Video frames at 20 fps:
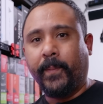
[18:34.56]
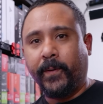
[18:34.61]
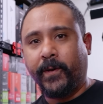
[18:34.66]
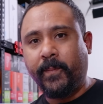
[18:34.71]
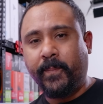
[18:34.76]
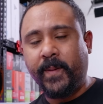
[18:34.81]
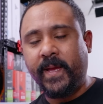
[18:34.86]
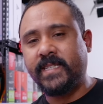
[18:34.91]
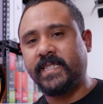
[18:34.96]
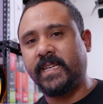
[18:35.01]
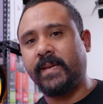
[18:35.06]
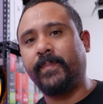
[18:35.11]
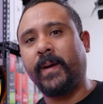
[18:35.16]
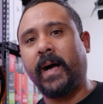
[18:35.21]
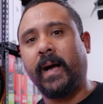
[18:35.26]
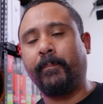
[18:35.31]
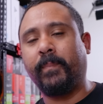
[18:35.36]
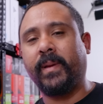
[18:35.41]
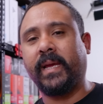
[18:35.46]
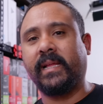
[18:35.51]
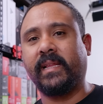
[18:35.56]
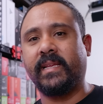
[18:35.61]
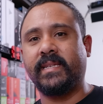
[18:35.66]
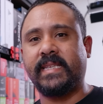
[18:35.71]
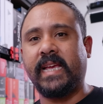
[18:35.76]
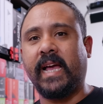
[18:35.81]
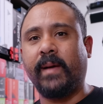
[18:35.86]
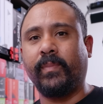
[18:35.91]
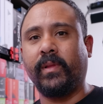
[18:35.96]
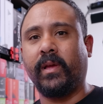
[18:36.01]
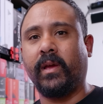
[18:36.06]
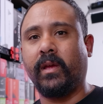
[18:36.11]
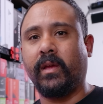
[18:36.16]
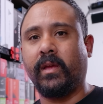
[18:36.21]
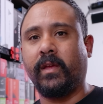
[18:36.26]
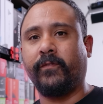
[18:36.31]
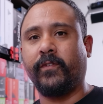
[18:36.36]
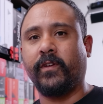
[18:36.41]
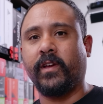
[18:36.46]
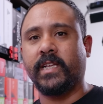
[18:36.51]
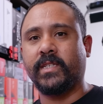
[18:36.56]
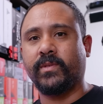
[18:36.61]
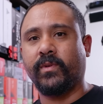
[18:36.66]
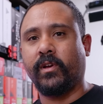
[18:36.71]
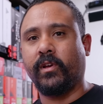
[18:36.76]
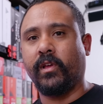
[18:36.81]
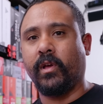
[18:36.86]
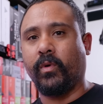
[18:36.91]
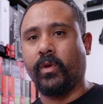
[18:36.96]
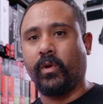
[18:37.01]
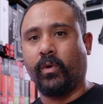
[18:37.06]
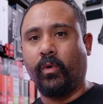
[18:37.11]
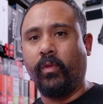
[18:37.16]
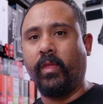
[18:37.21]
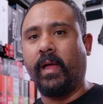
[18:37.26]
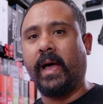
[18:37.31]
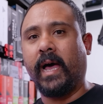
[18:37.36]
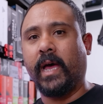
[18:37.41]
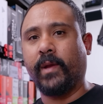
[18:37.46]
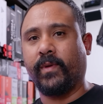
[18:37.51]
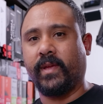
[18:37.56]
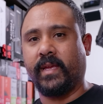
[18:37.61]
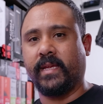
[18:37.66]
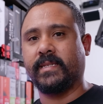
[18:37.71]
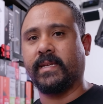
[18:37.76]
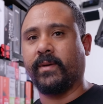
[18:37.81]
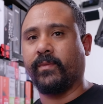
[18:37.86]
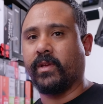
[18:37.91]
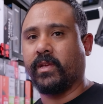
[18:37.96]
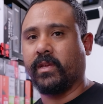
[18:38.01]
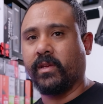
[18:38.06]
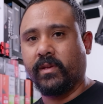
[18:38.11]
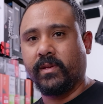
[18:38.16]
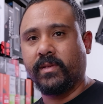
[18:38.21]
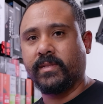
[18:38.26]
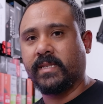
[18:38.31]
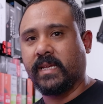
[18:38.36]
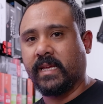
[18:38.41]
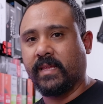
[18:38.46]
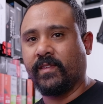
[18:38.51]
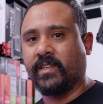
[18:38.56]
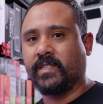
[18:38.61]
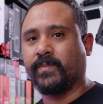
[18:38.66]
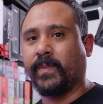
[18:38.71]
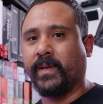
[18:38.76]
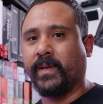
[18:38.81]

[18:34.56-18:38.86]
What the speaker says: I'll put a PC part picker list down below if you guys wanna know what all the hardware is that we use in this